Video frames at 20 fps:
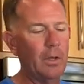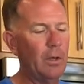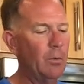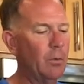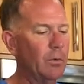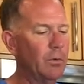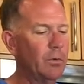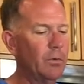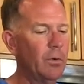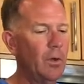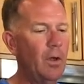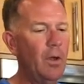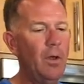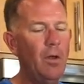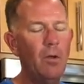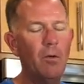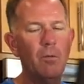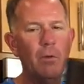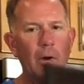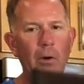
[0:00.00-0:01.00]
He was
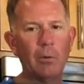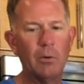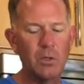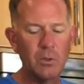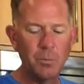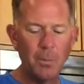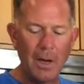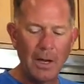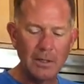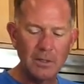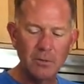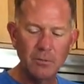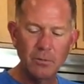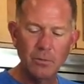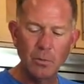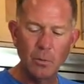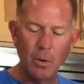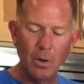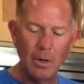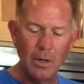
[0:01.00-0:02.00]
very responsive
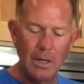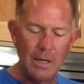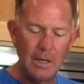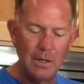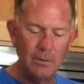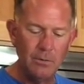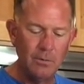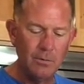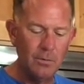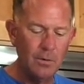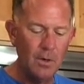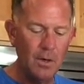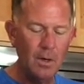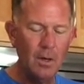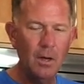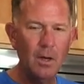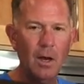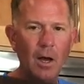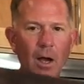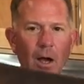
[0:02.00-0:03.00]
to our needs,
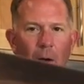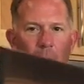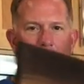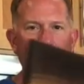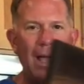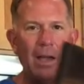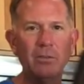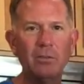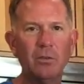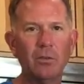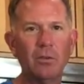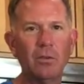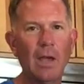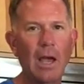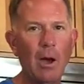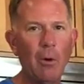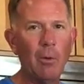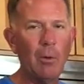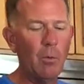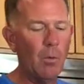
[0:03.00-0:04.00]
um, asked us
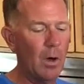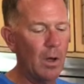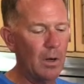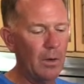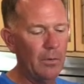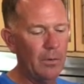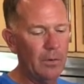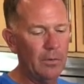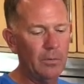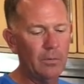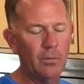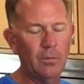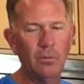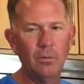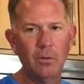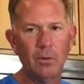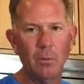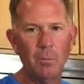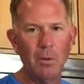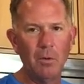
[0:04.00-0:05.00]
how we wanted this
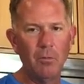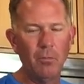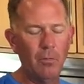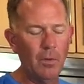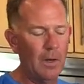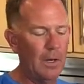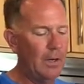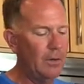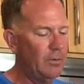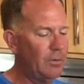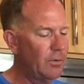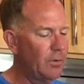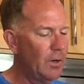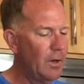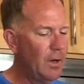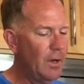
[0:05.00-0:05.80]
to be finished.